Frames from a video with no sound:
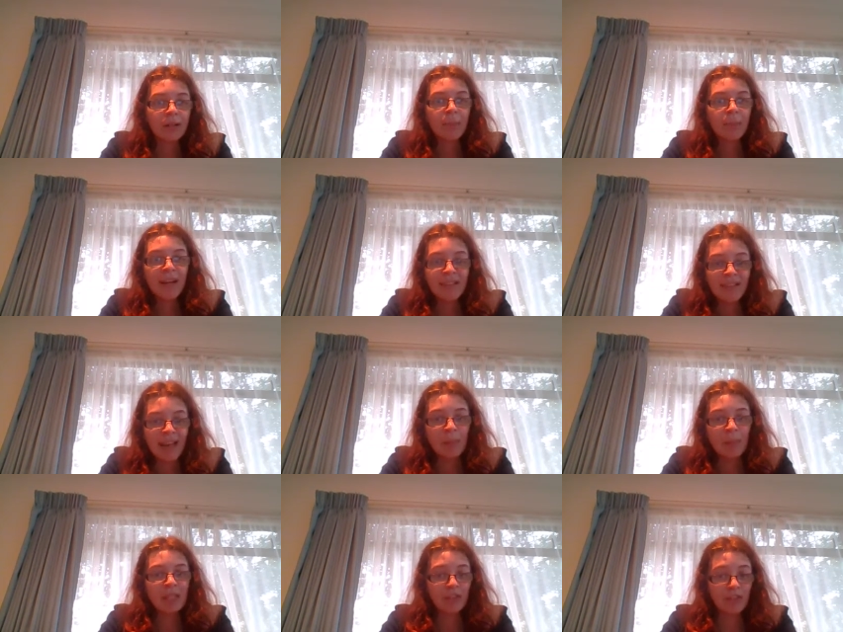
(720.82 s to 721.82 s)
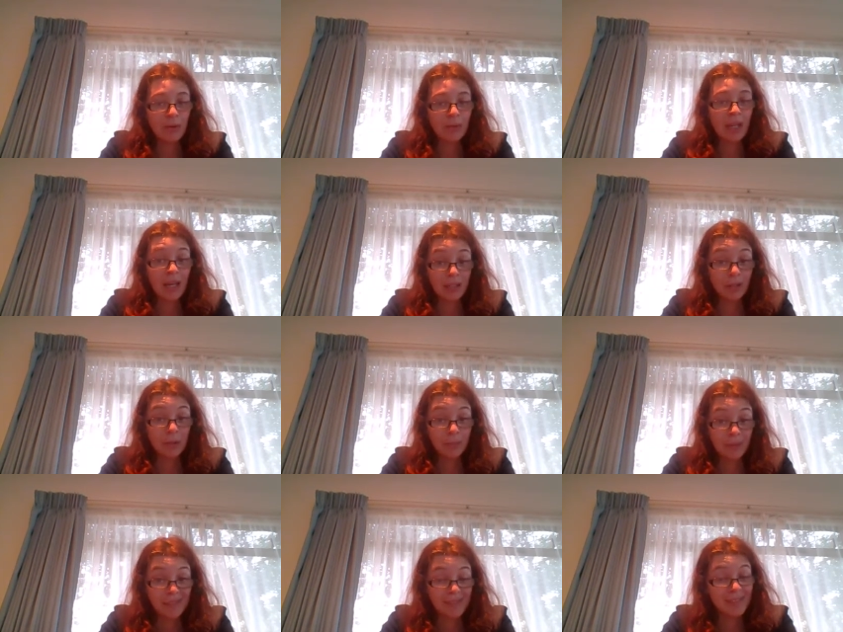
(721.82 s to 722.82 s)
going to break down because you can't go
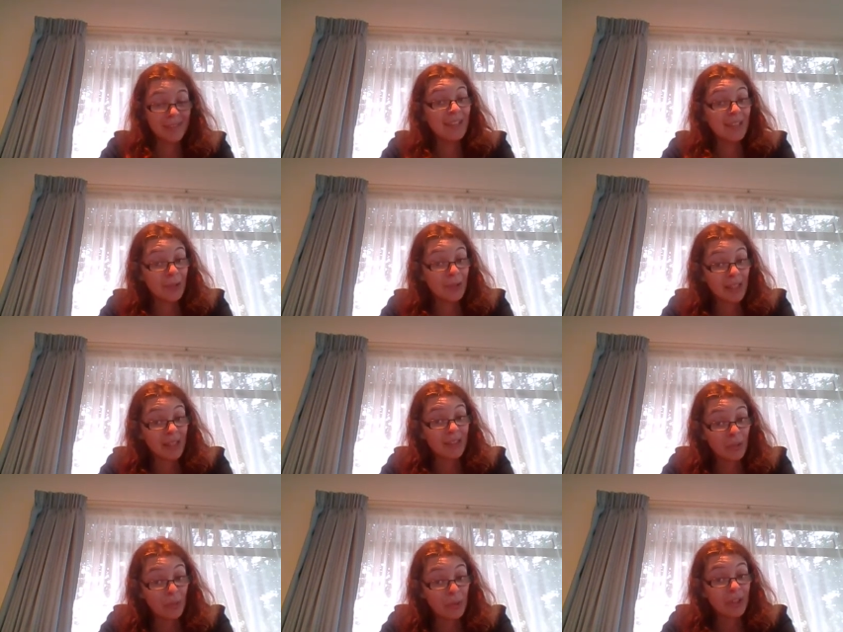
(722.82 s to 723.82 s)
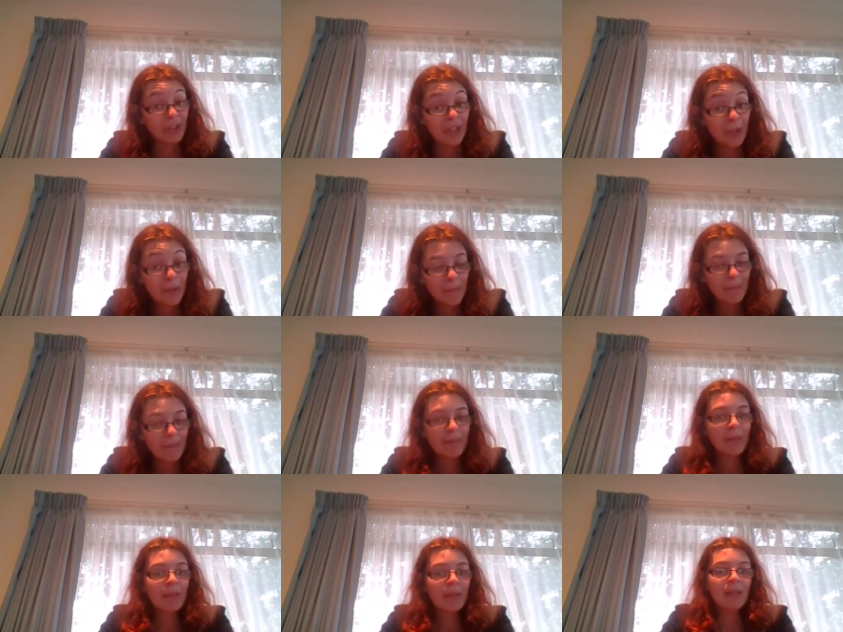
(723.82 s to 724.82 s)
places and do things you want to do.
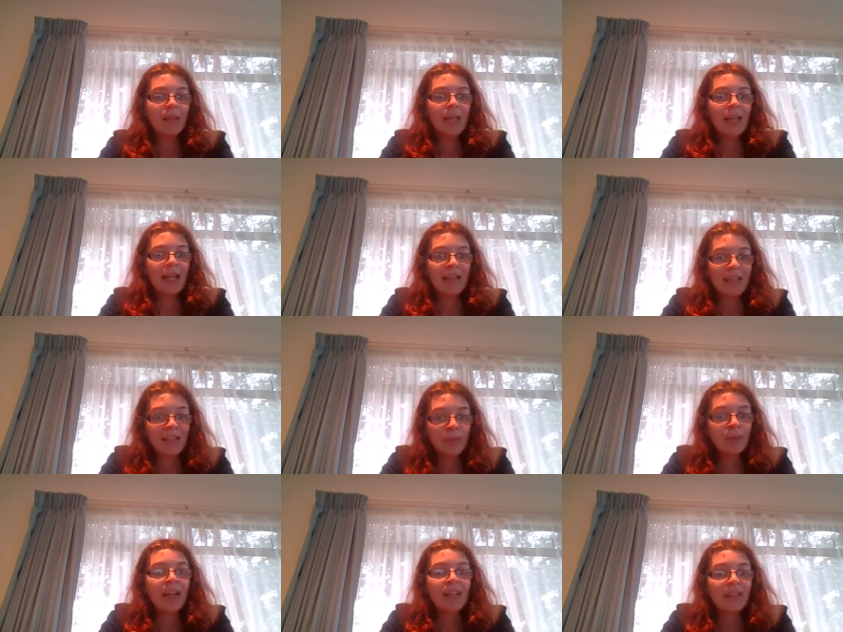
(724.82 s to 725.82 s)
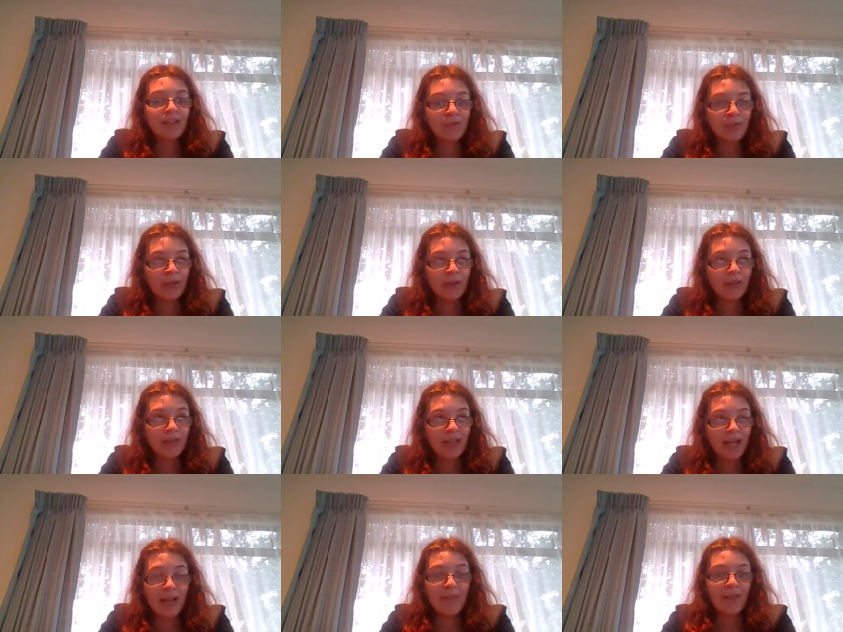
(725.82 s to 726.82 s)
And that's what I did for her
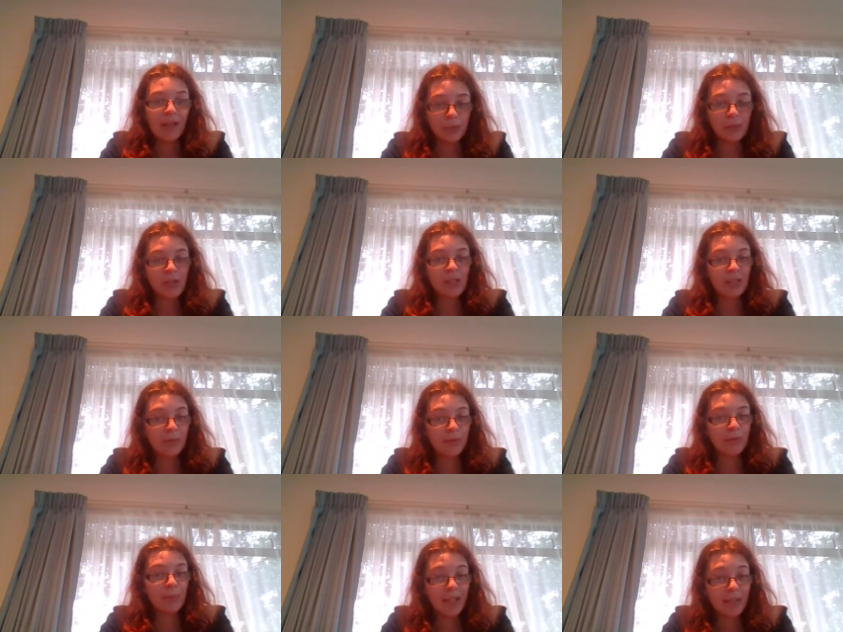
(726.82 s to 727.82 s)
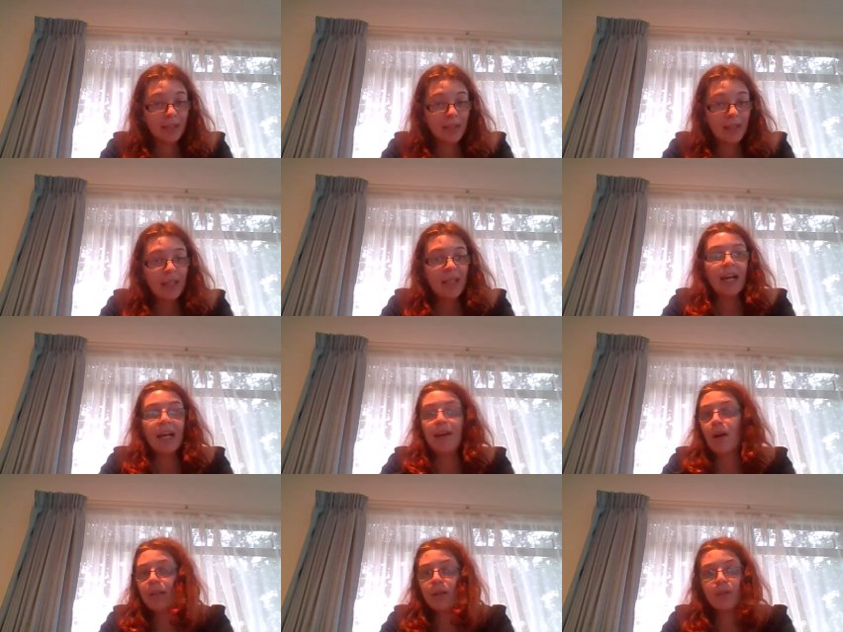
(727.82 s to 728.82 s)
and that's what she did for me. And
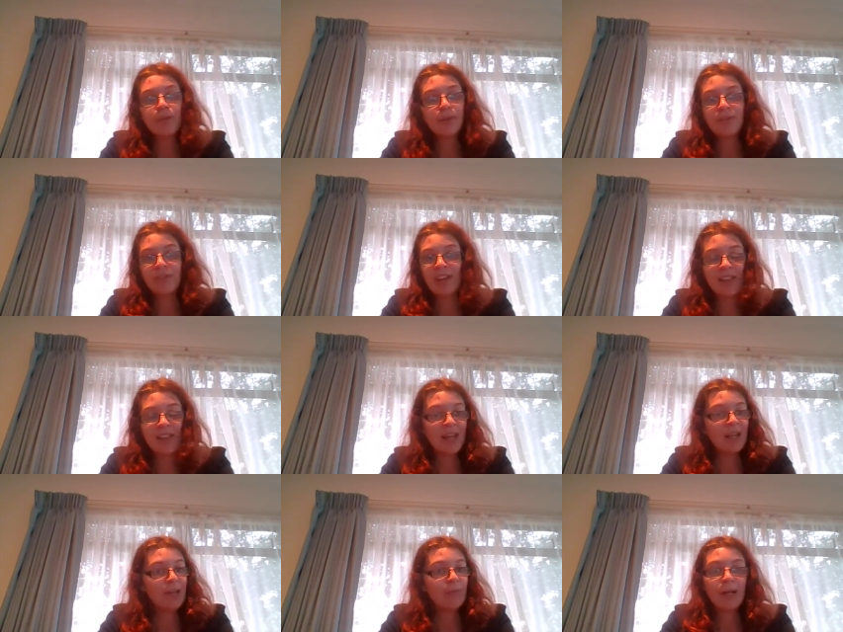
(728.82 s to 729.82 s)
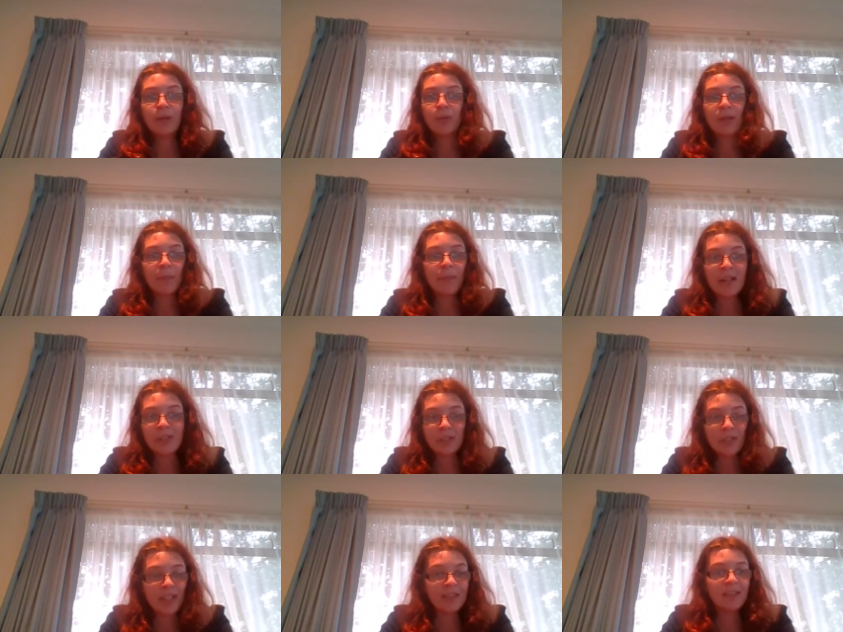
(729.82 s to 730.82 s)
I know for a fact that if I called up
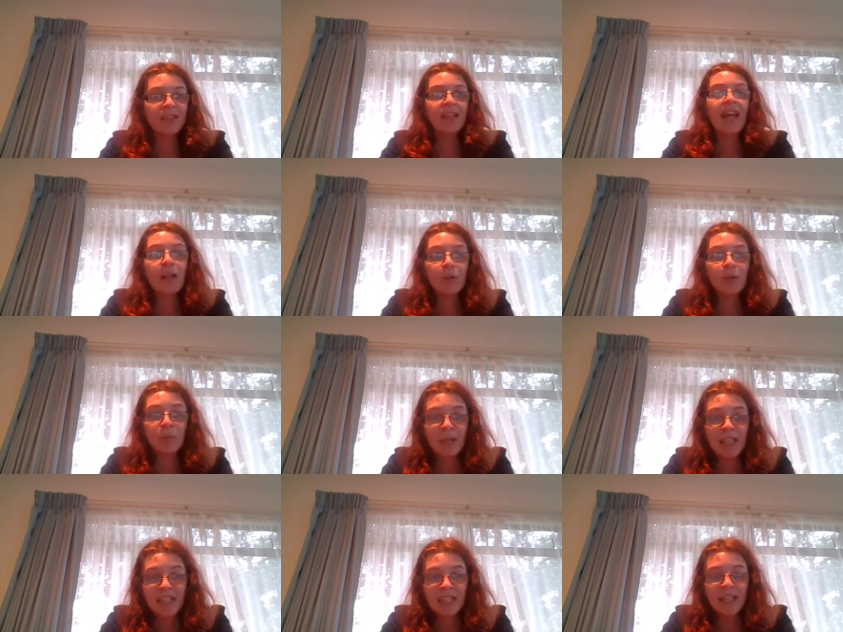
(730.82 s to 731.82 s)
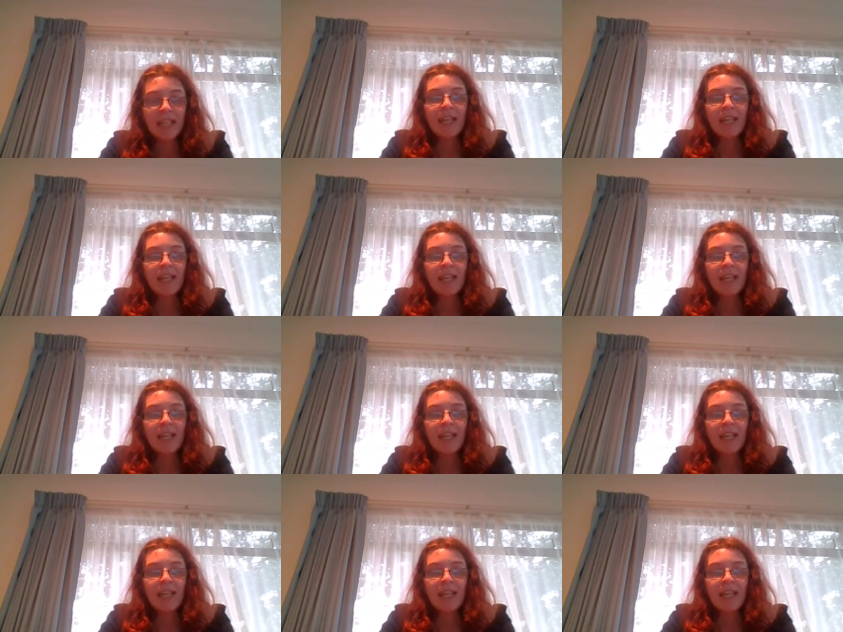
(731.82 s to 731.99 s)
Astrid and said, help me,